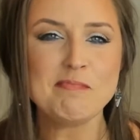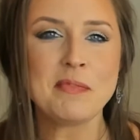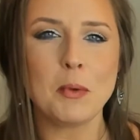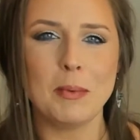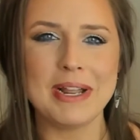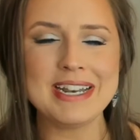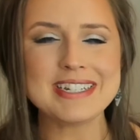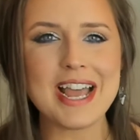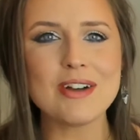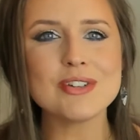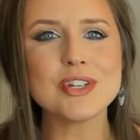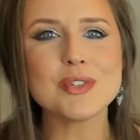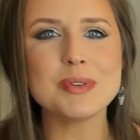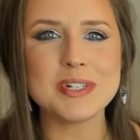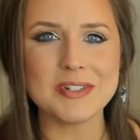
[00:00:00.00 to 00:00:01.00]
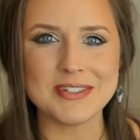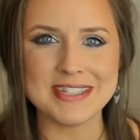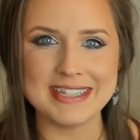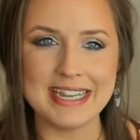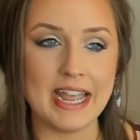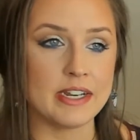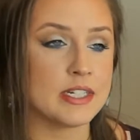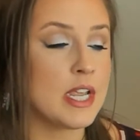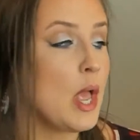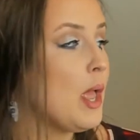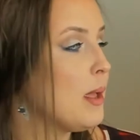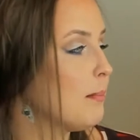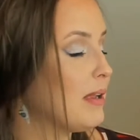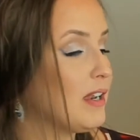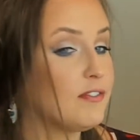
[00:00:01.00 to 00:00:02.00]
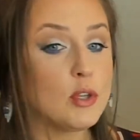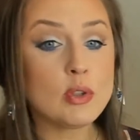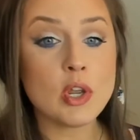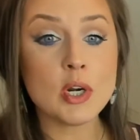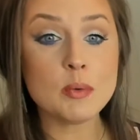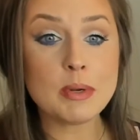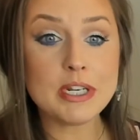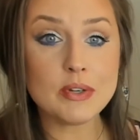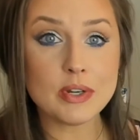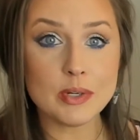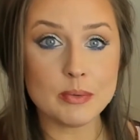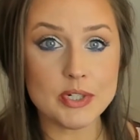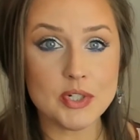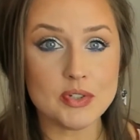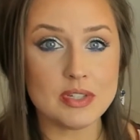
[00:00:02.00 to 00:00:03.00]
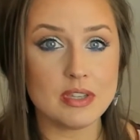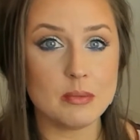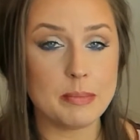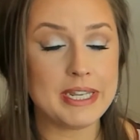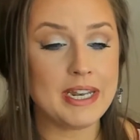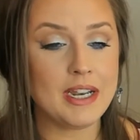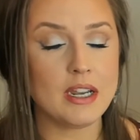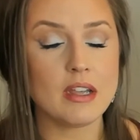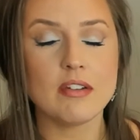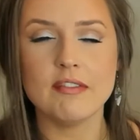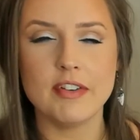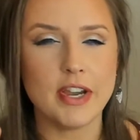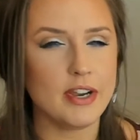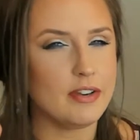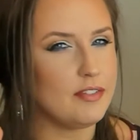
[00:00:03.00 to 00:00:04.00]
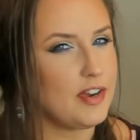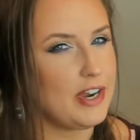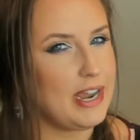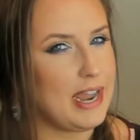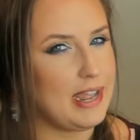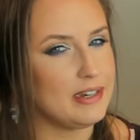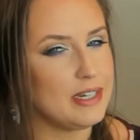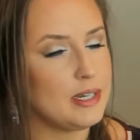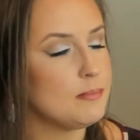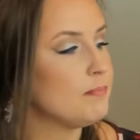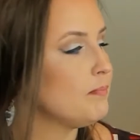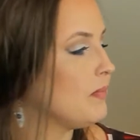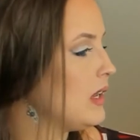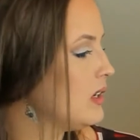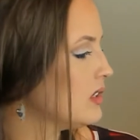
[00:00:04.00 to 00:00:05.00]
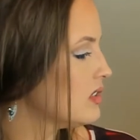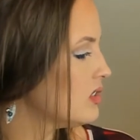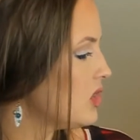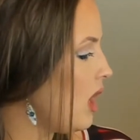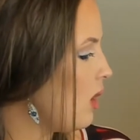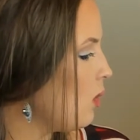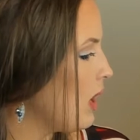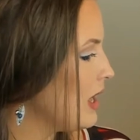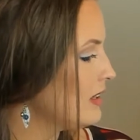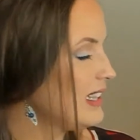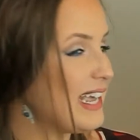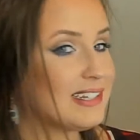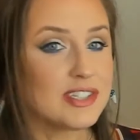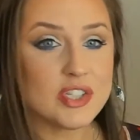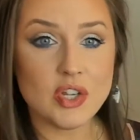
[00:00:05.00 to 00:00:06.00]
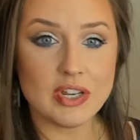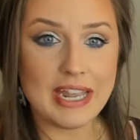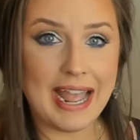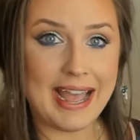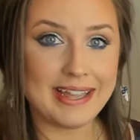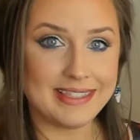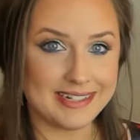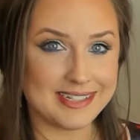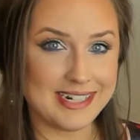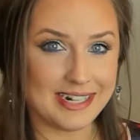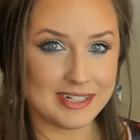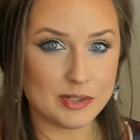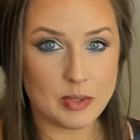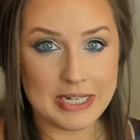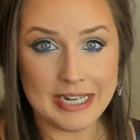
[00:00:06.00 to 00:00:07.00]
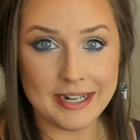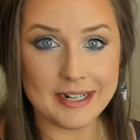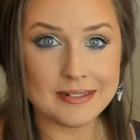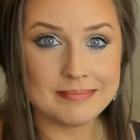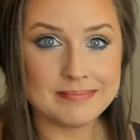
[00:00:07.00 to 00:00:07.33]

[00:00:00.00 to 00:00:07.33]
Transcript: When in doubt, just reduce at the end. But if you learn when you can reduce at the beginning, very, very handy. So let's look at this next one here.